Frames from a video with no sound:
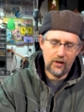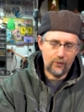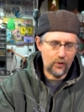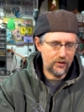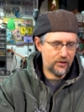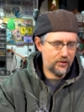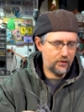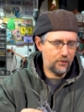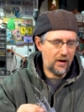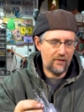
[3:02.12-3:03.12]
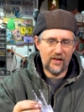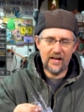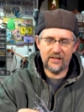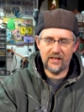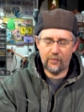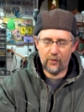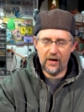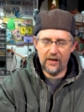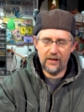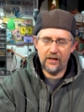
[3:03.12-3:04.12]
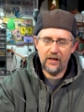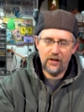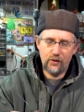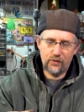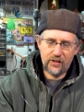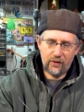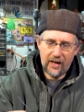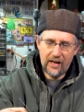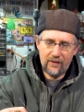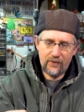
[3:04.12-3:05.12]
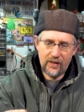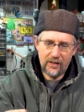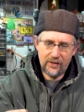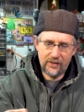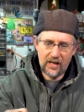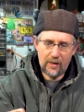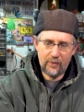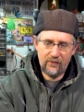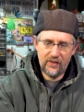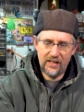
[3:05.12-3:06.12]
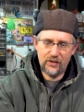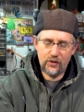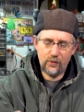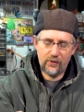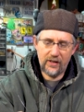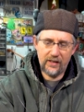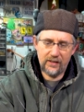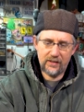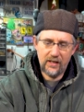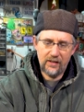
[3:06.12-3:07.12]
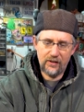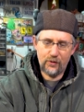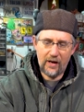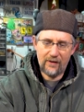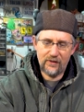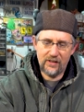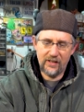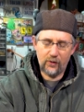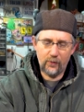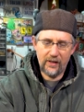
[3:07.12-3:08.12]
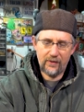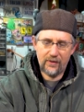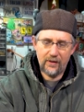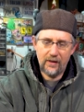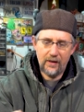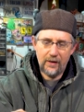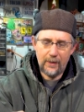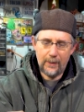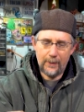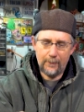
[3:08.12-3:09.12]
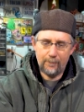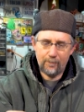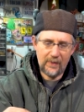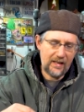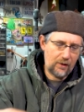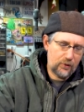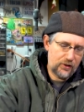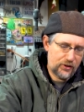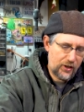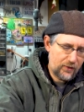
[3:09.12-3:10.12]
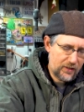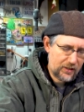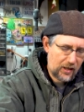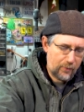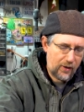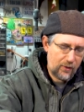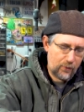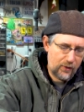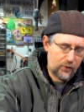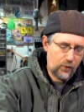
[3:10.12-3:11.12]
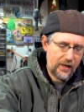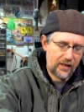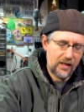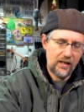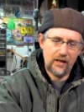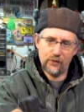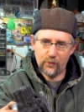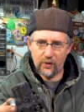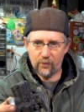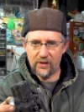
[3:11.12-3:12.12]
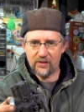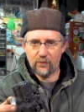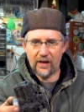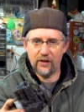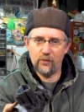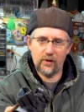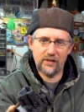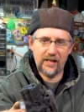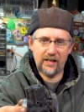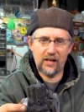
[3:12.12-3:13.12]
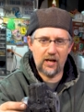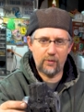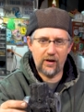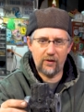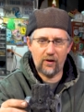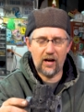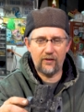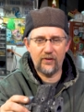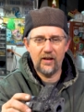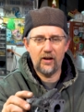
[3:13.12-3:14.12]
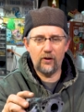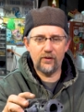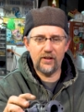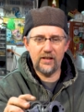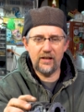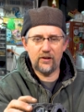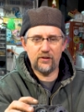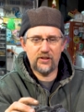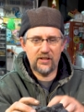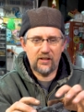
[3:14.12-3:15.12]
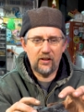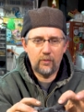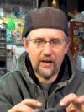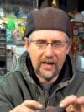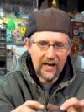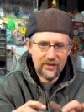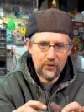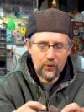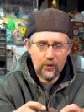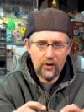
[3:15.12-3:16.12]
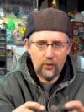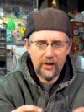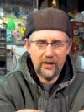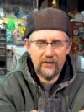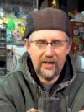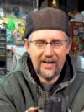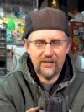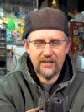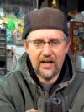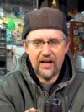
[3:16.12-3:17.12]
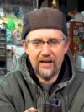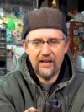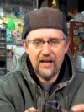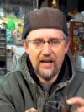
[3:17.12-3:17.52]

Once you have that separated, you still have the top of these 2 things that you have to deal with. And I wanted to show you this carburetor real quick. Here's one of the reasons why you'd want to take a carburetor off. Over the years, just a little bit of gas and oil will get on the outside,